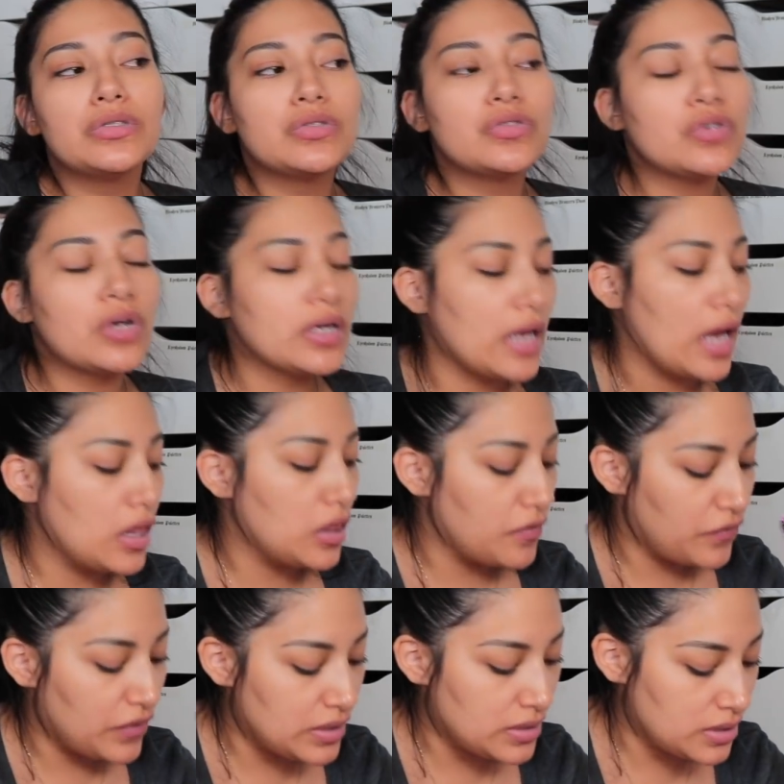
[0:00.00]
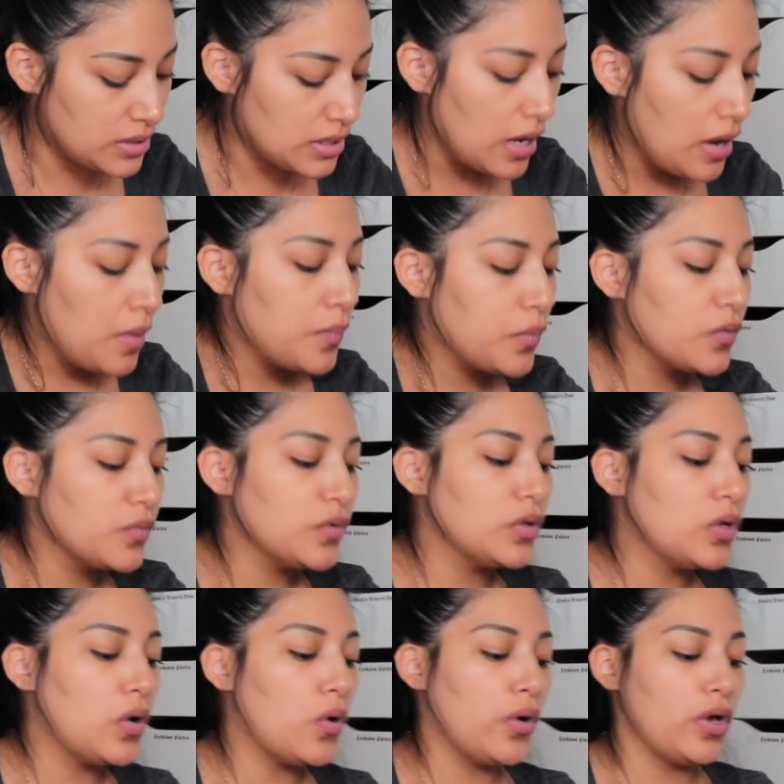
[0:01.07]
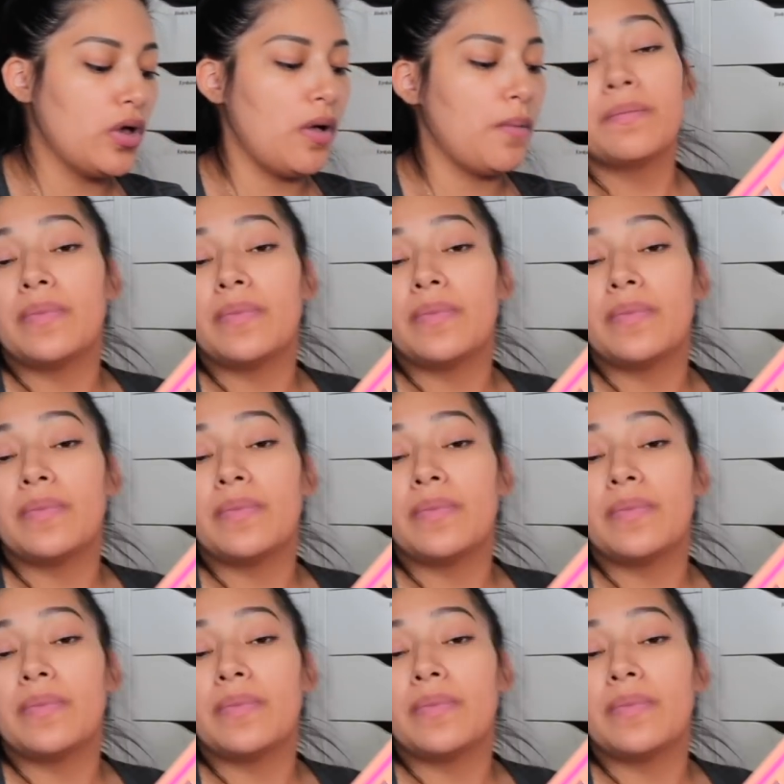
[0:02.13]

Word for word: drunk elephant marula oil,